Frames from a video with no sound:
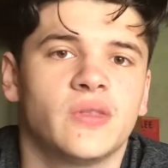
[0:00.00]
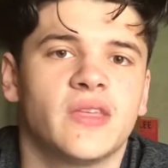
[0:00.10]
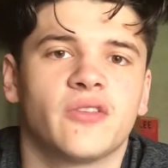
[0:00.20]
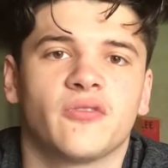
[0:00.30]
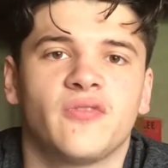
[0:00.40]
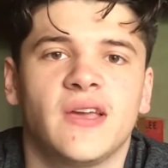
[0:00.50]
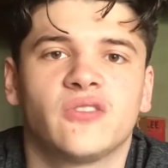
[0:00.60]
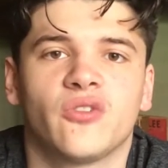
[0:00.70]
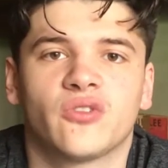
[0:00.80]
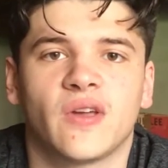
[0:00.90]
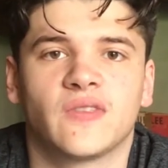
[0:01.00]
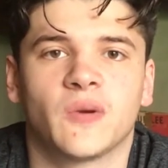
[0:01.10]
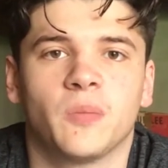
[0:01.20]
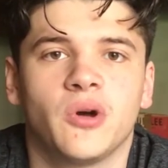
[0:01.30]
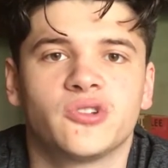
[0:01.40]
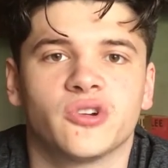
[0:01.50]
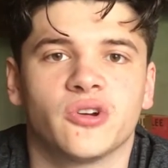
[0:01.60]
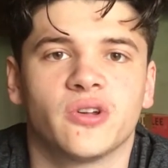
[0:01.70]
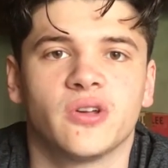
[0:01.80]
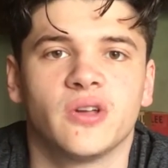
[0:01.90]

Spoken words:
and then their face looks like they're butchered.